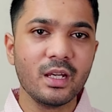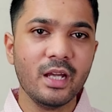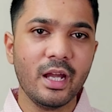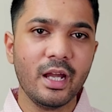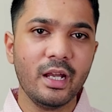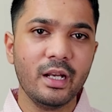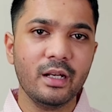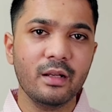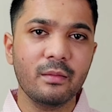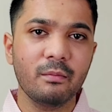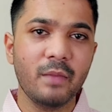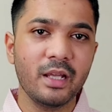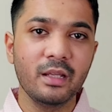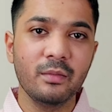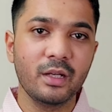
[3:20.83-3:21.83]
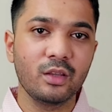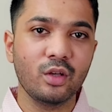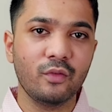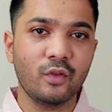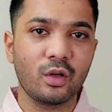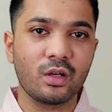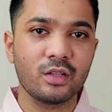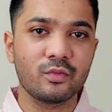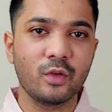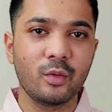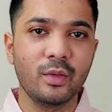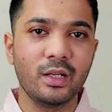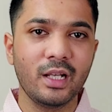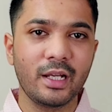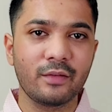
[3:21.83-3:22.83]
and by the month of august we'll
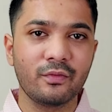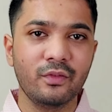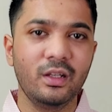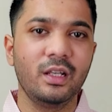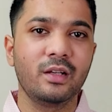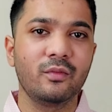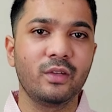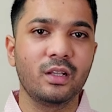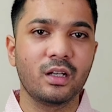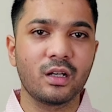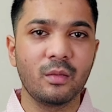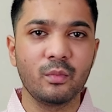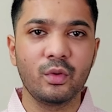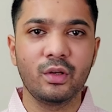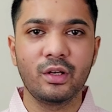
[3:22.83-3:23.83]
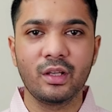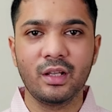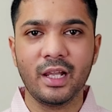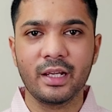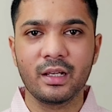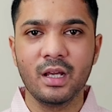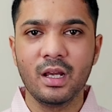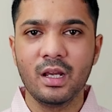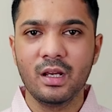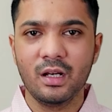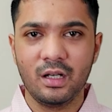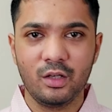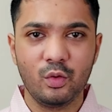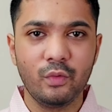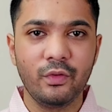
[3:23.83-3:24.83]
be like filling with our community like
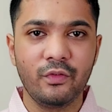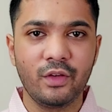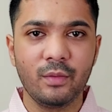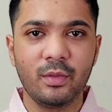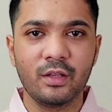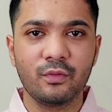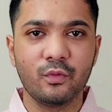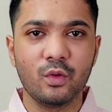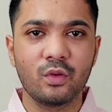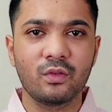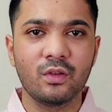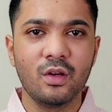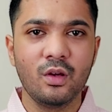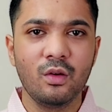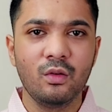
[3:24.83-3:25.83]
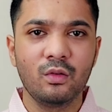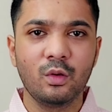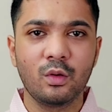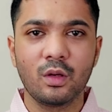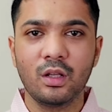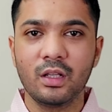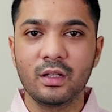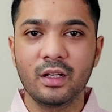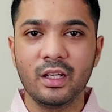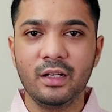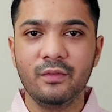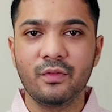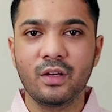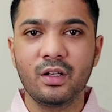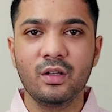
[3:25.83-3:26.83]
uh, 250 plus folks so another
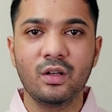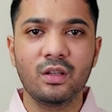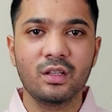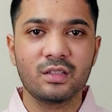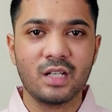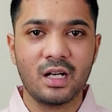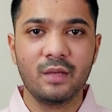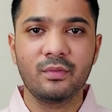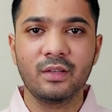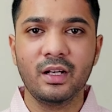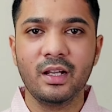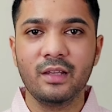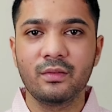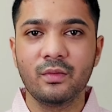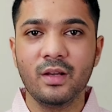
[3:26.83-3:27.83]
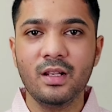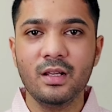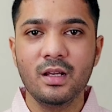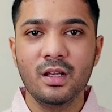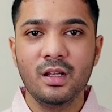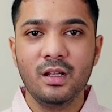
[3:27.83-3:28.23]
great front on the startup side as well